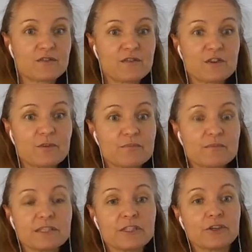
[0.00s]
from
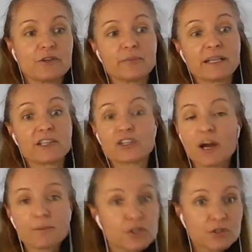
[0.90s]
being a
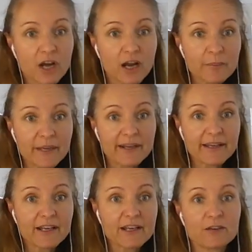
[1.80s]
type 2
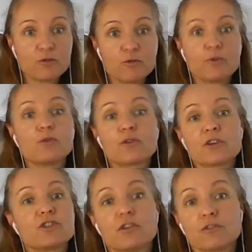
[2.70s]
diabetic or poor
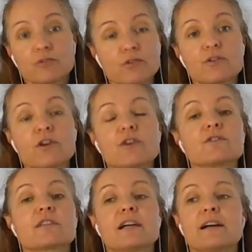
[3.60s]
controlled
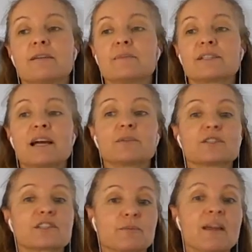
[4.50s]
glucose
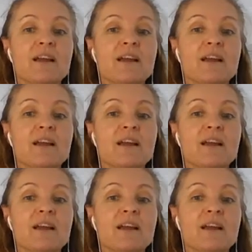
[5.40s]
metabolism,